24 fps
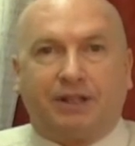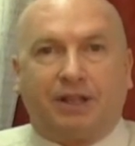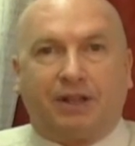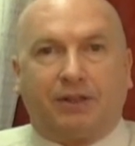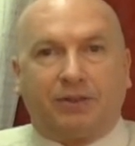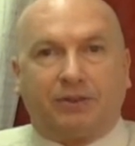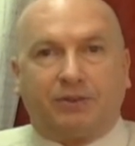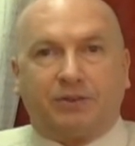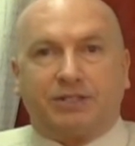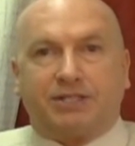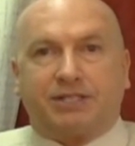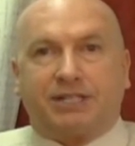
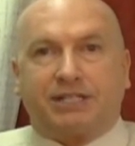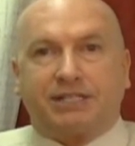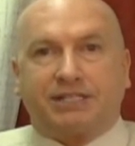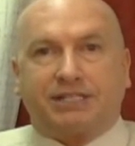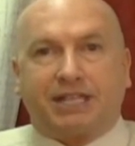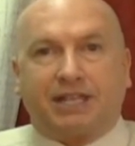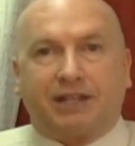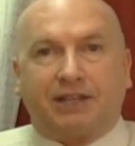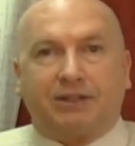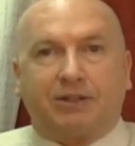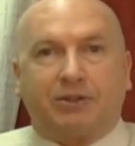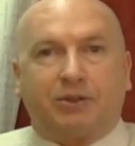There's just
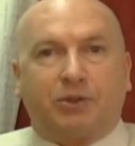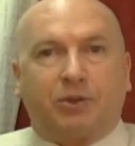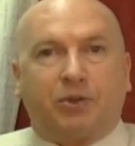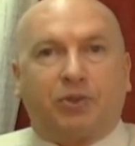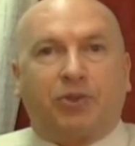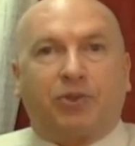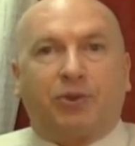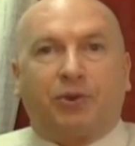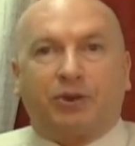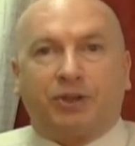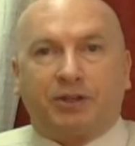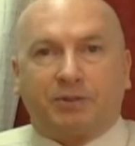a
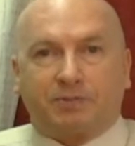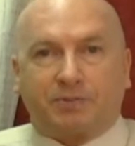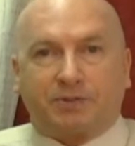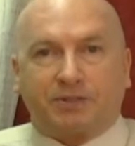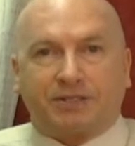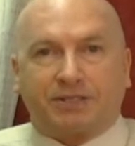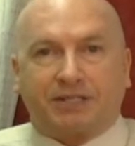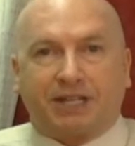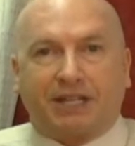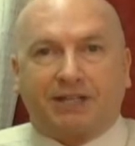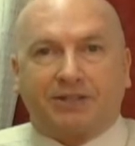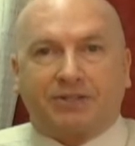
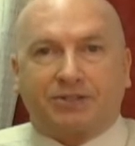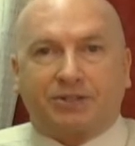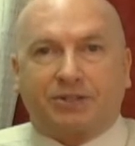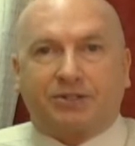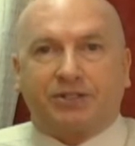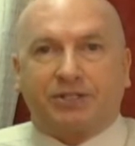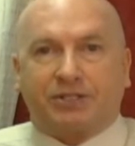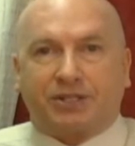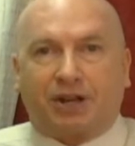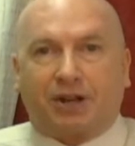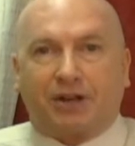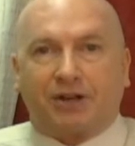30%
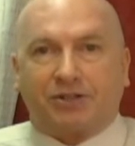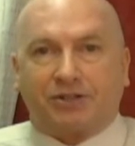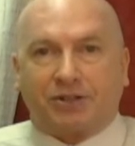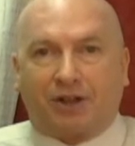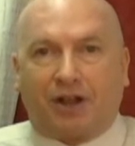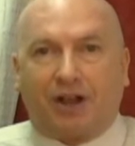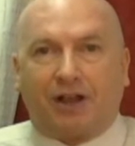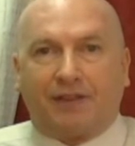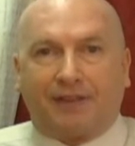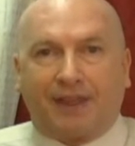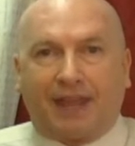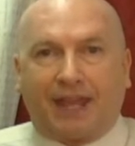surcharge
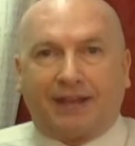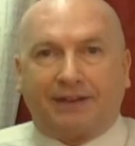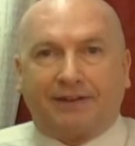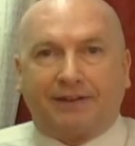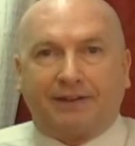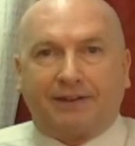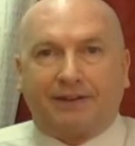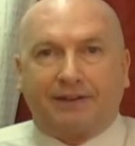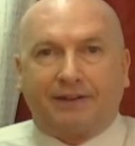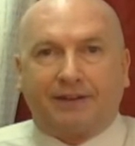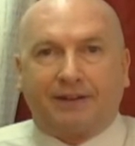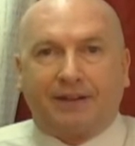on that.
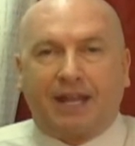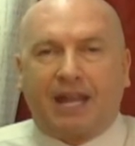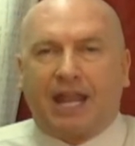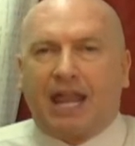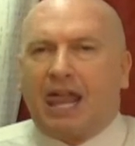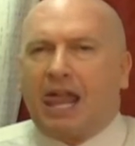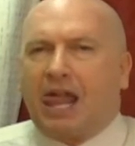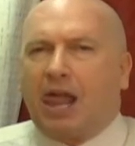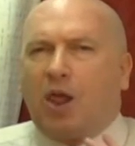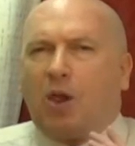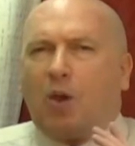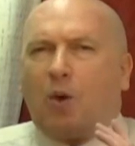
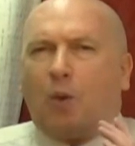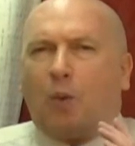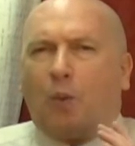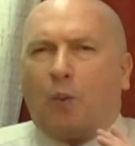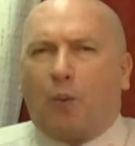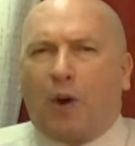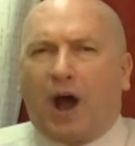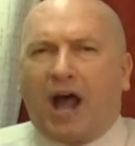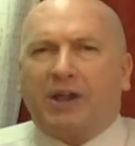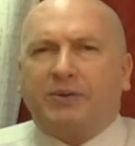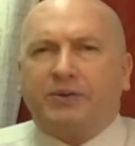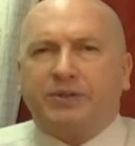
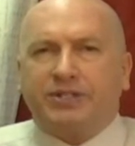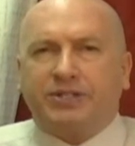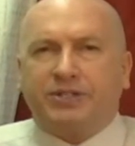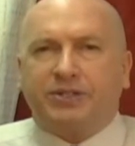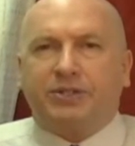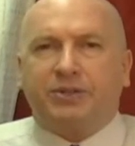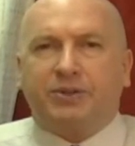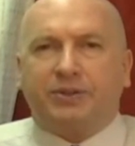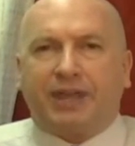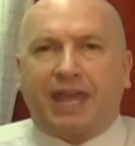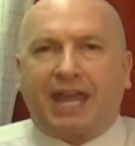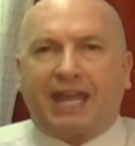Why would you
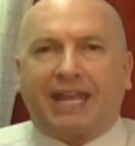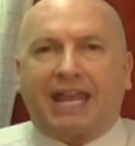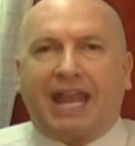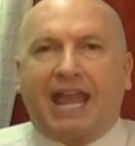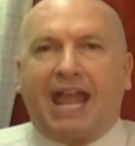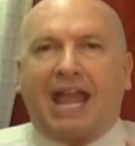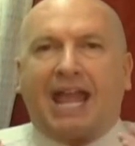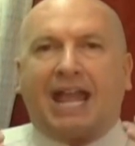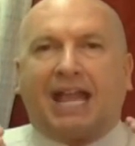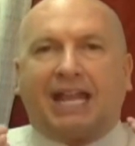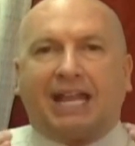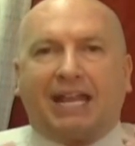do that?
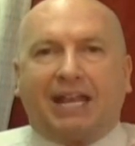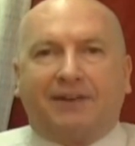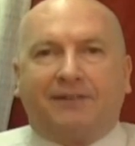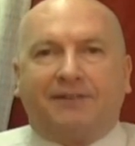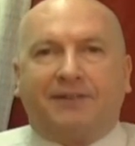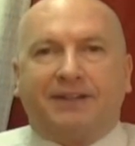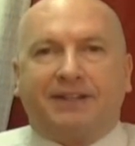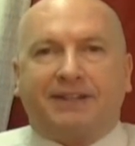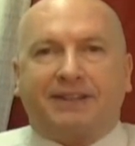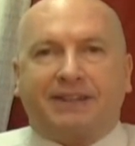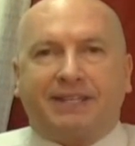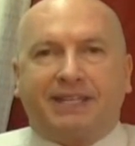
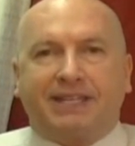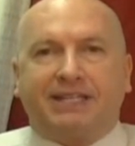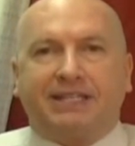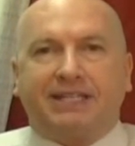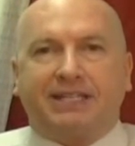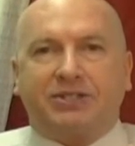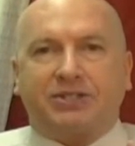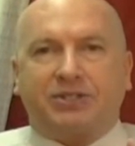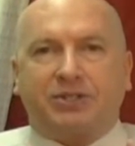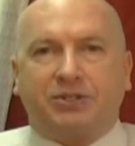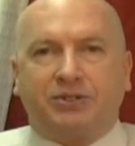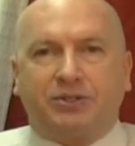Everything
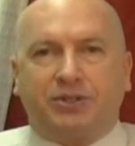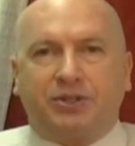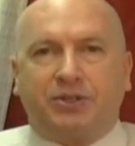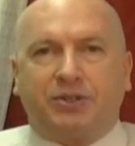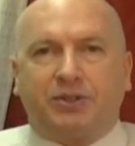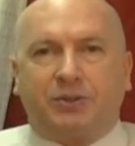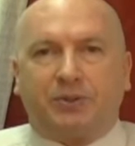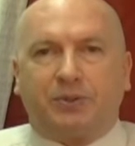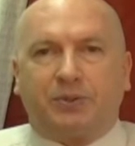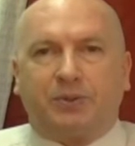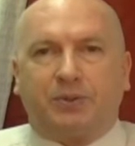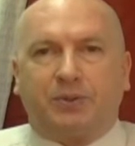that you
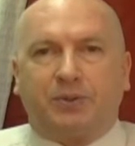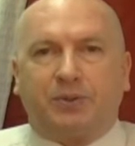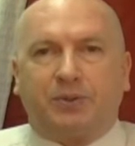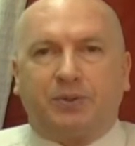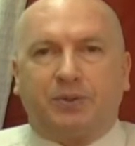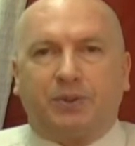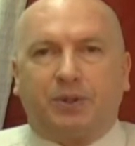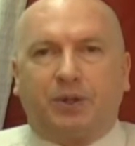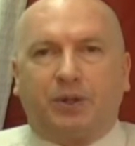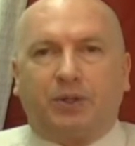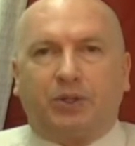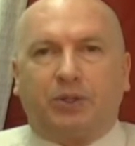do,
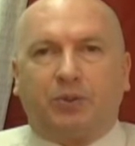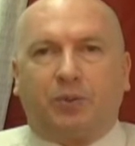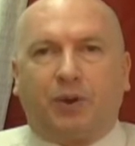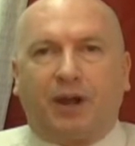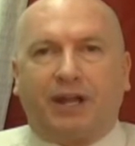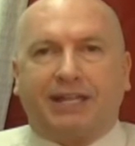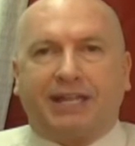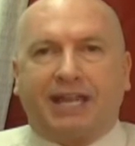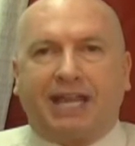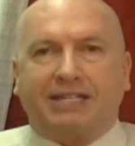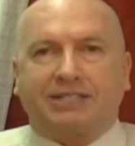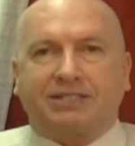you
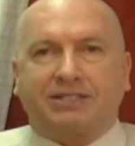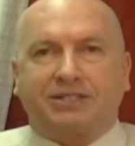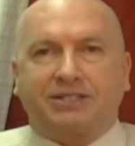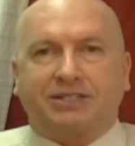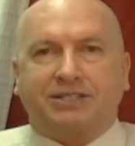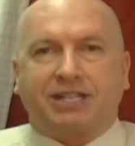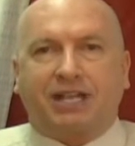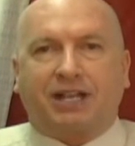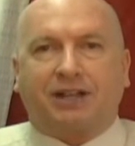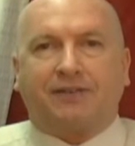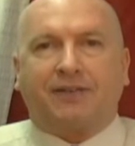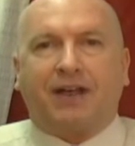want to ask
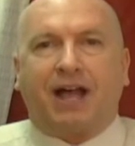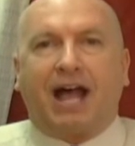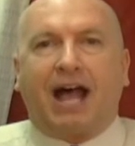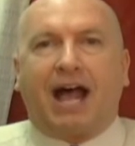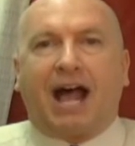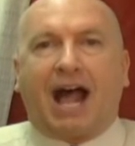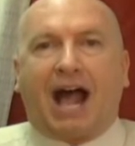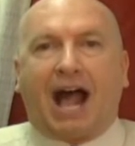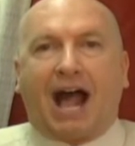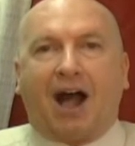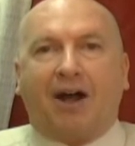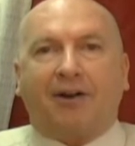yourself,
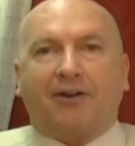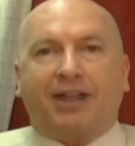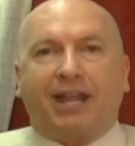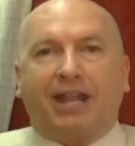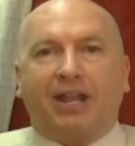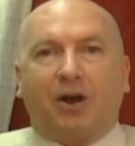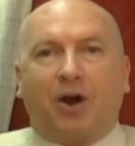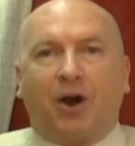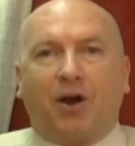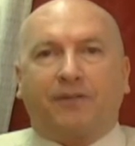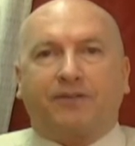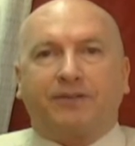how can
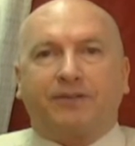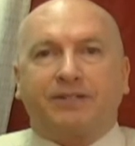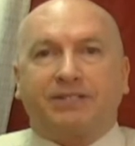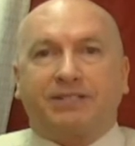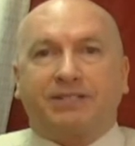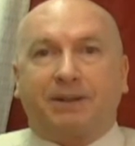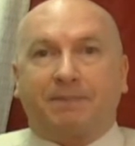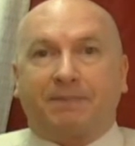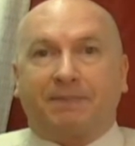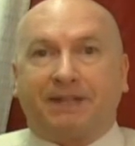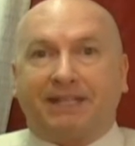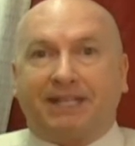I offer
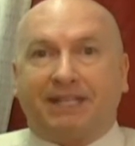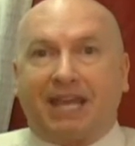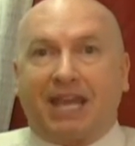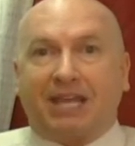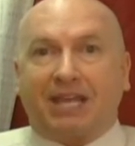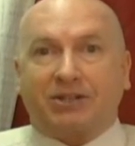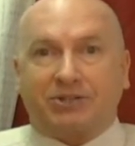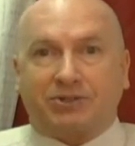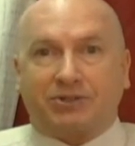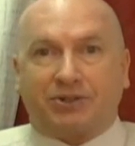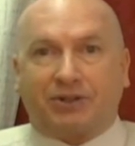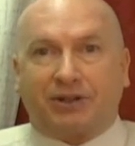something
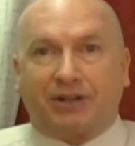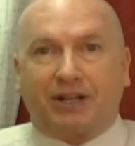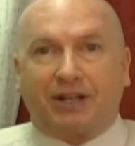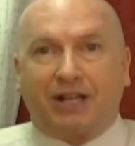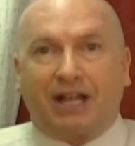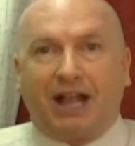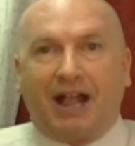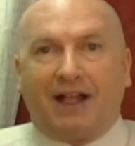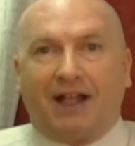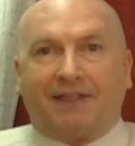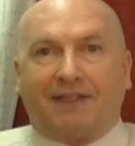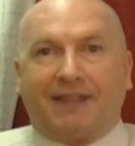extra
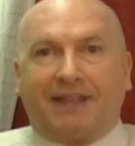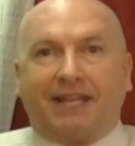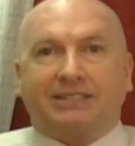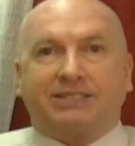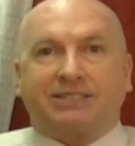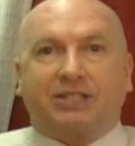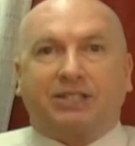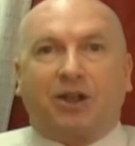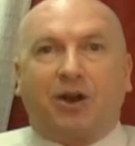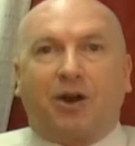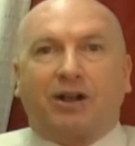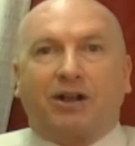that
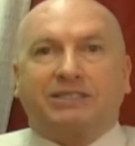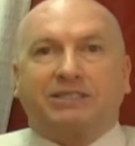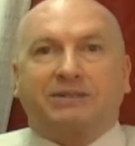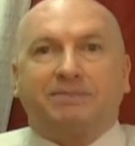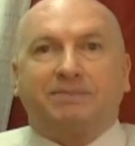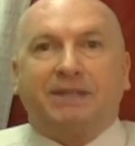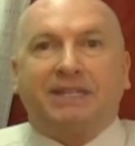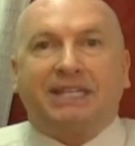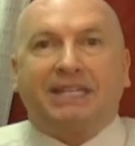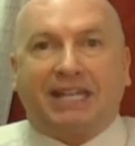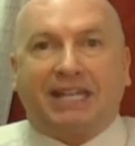doesn't cost me